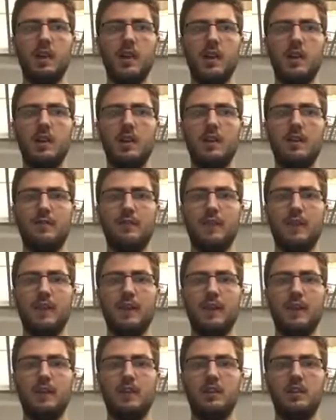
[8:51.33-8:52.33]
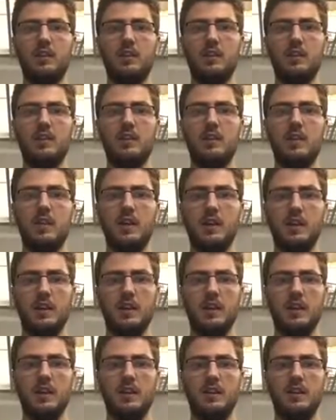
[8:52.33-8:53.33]
and everything else
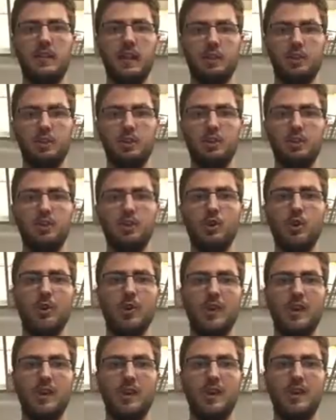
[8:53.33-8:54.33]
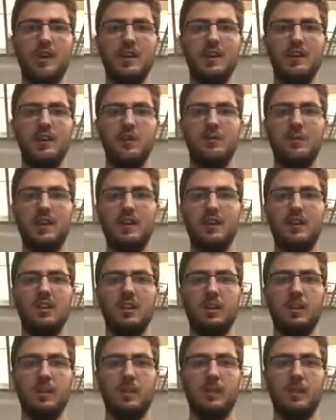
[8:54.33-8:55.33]
that should go in there to make it a
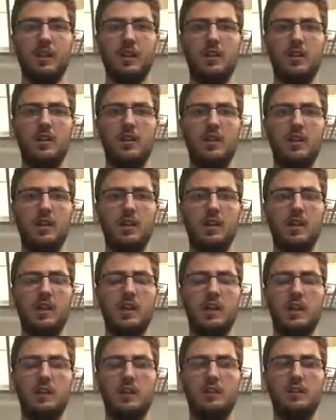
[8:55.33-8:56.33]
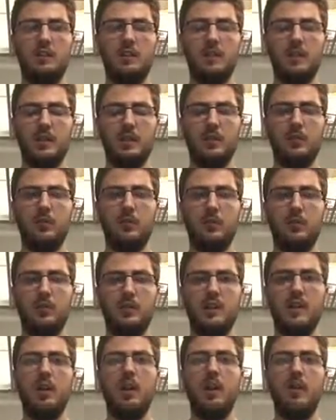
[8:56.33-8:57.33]
lot better, to make the
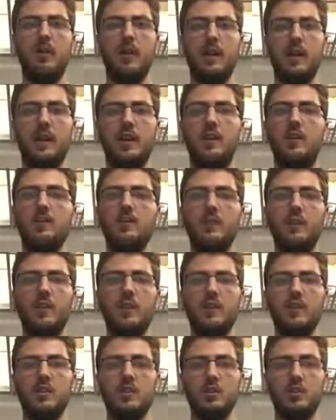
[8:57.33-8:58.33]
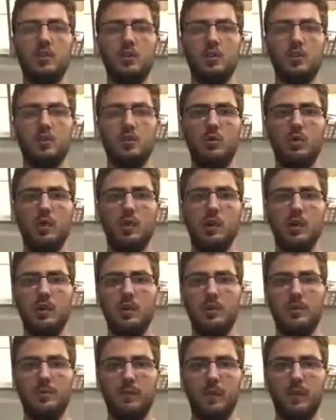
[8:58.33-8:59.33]
performance a lot better. So
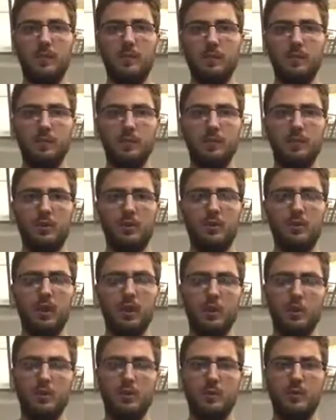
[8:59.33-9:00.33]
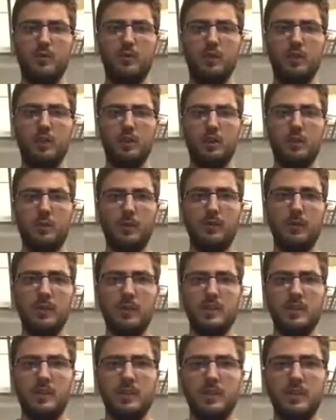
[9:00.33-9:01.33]
I hope you've enjoyed my
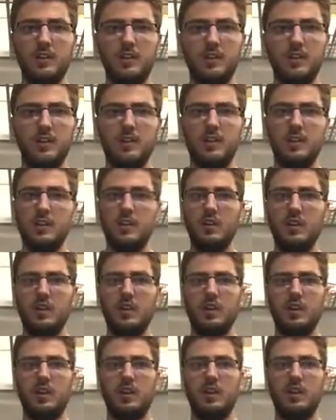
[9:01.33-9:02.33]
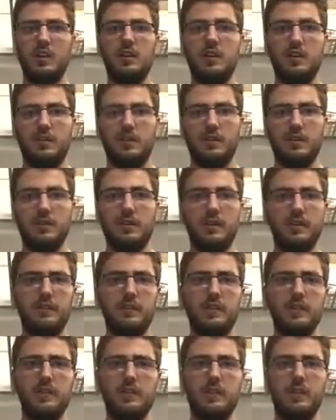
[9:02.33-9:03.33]
presentation, and thank you
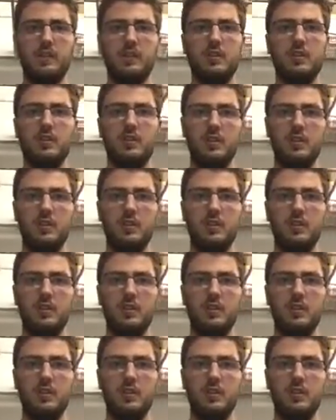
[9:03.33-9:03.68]
very much.